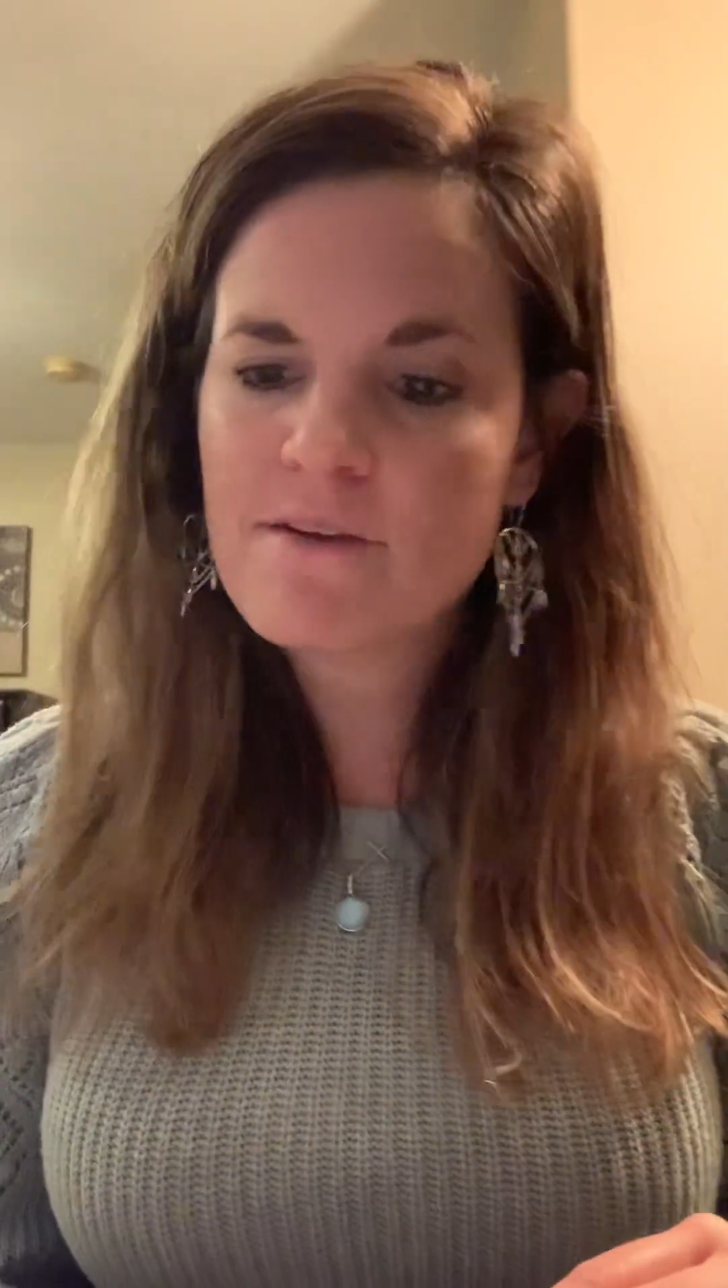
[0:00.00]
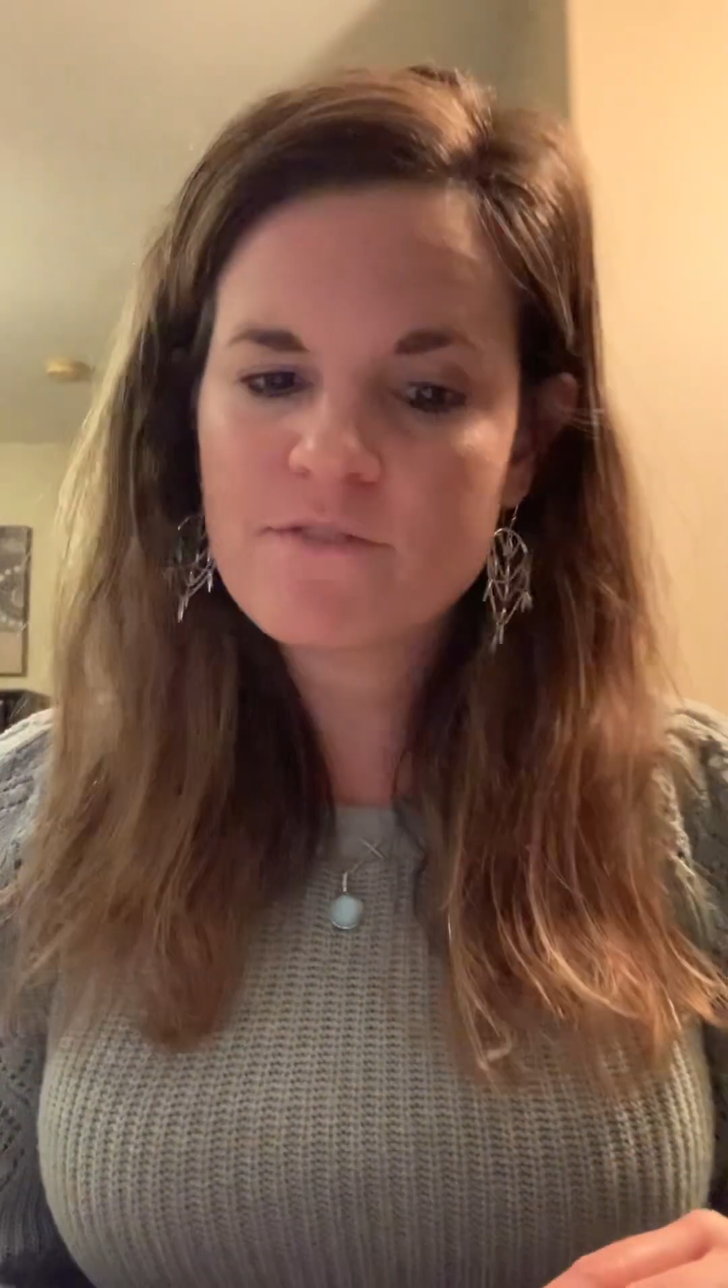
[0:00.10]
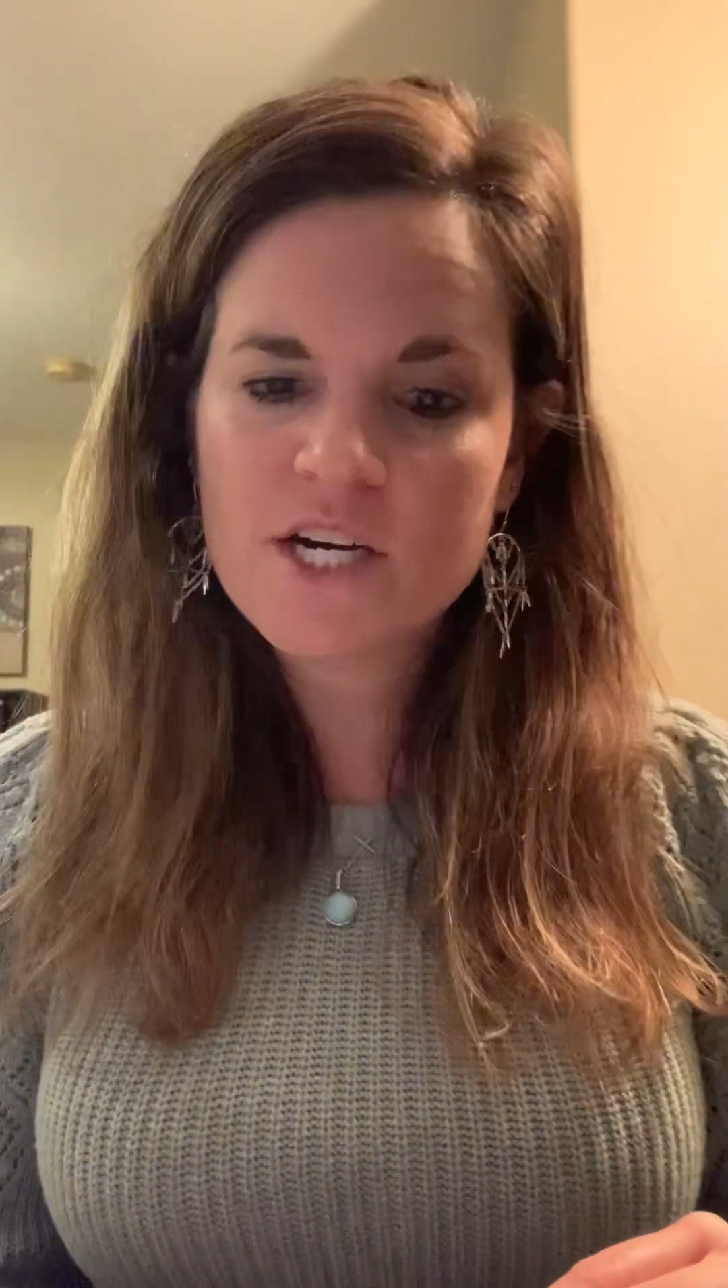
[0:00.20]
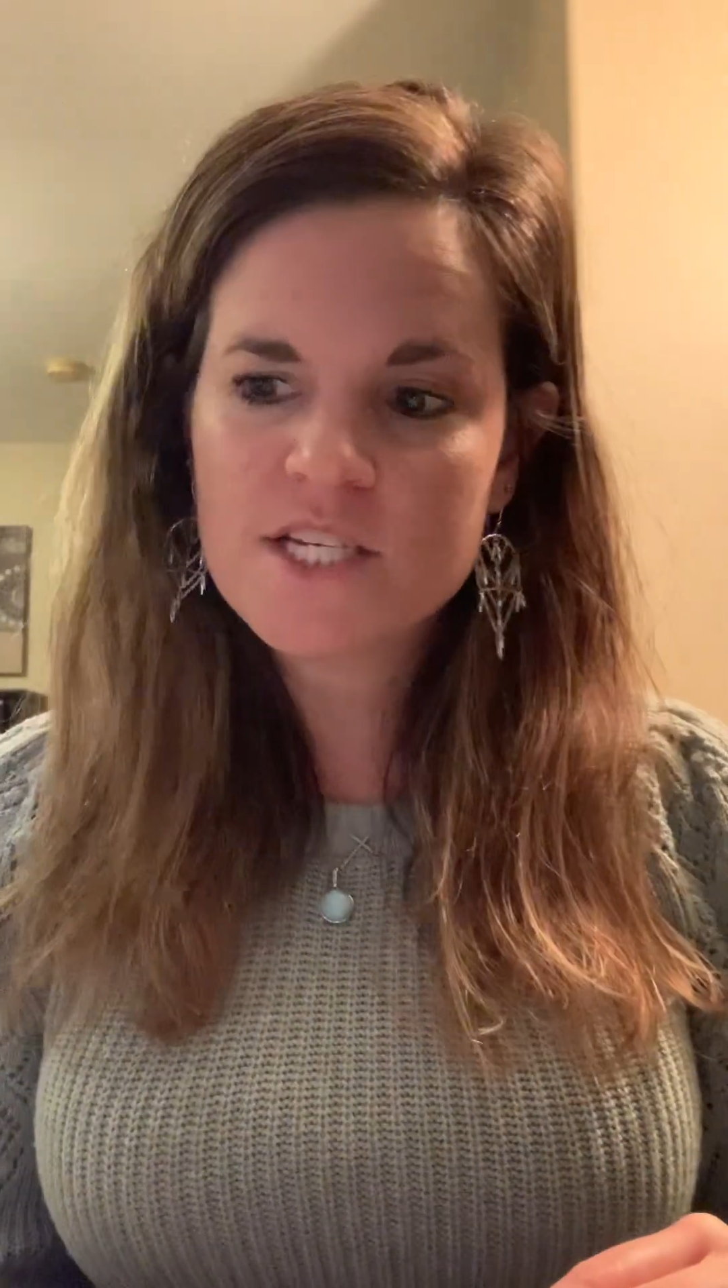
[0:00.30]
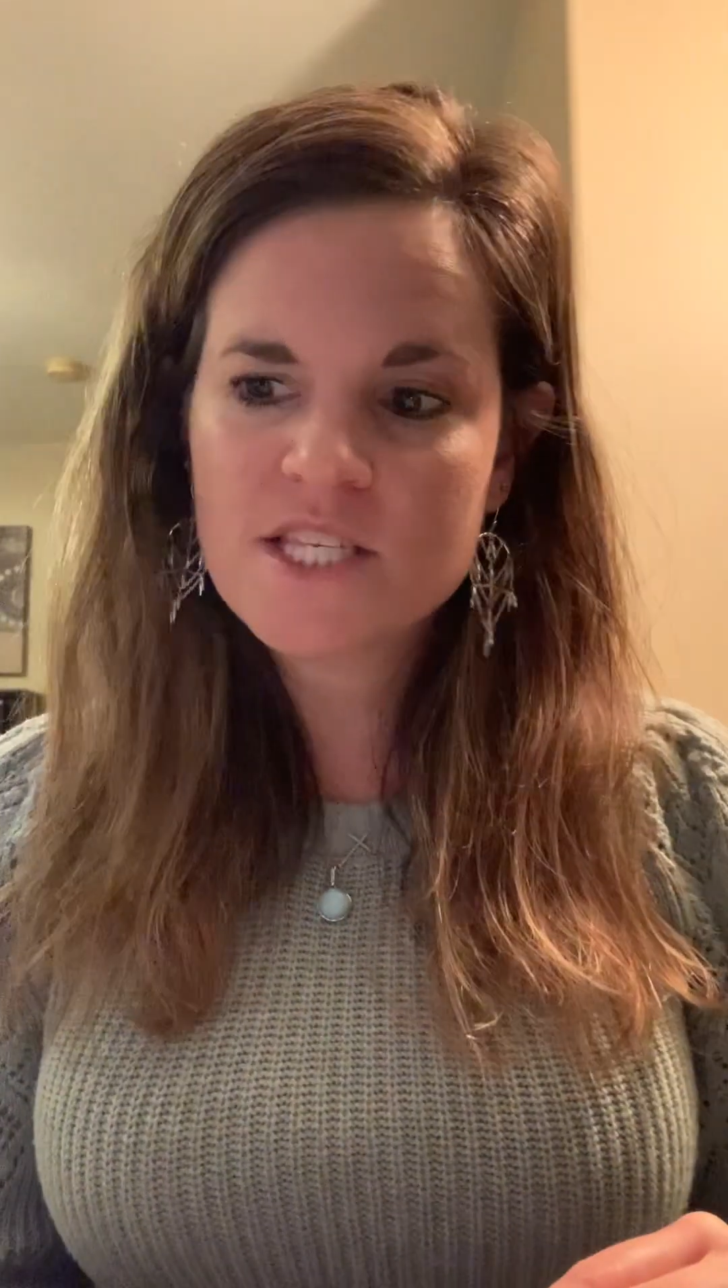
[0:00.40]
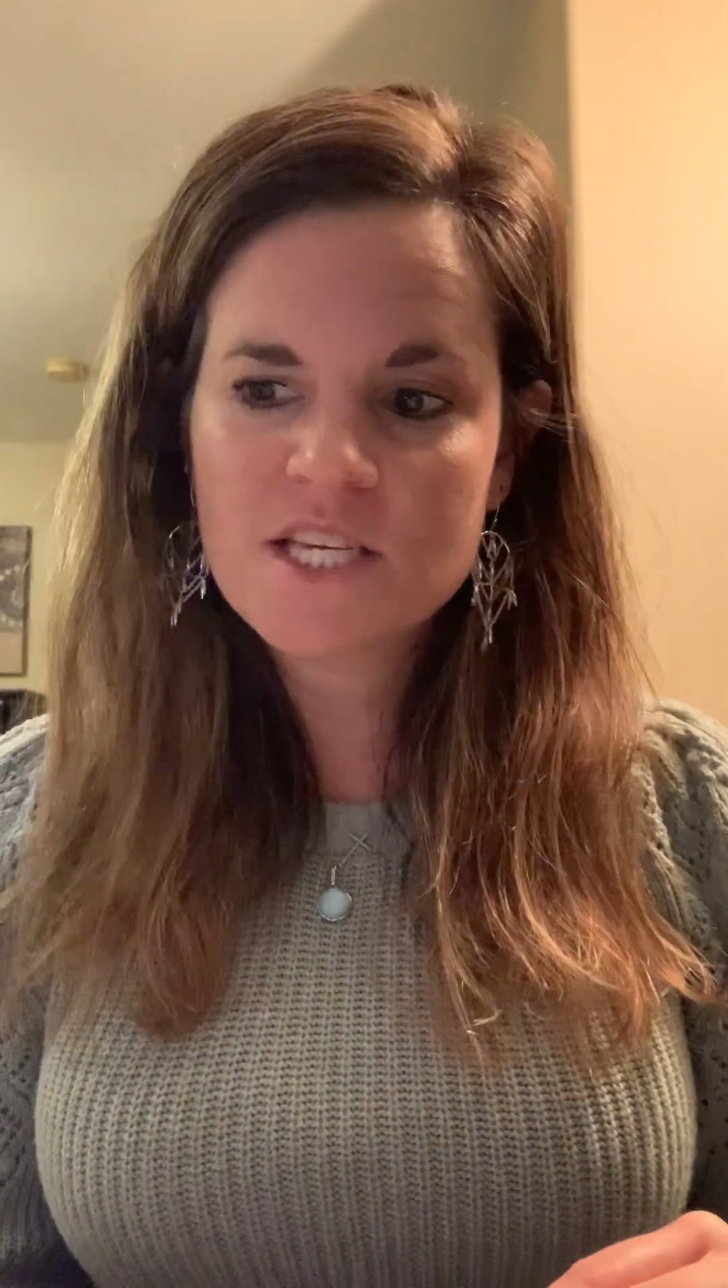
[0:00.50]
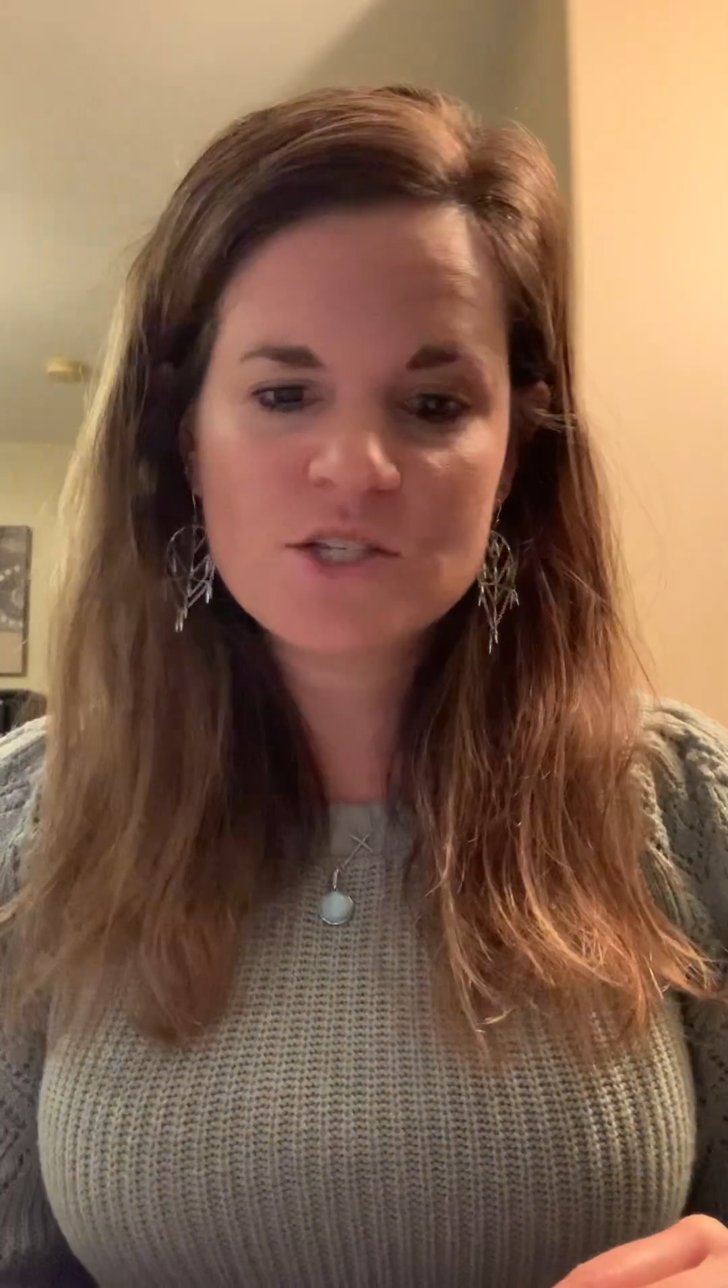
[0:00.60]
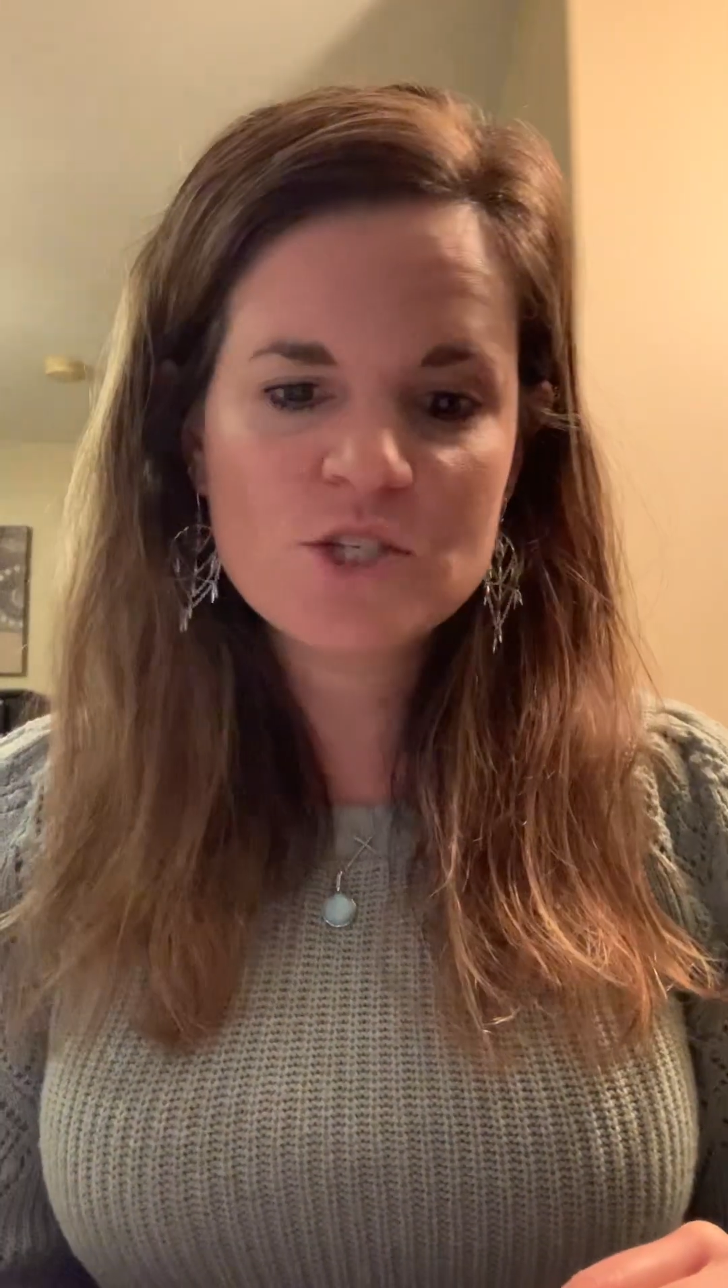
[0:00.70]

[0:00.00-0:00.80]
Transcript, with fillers: verse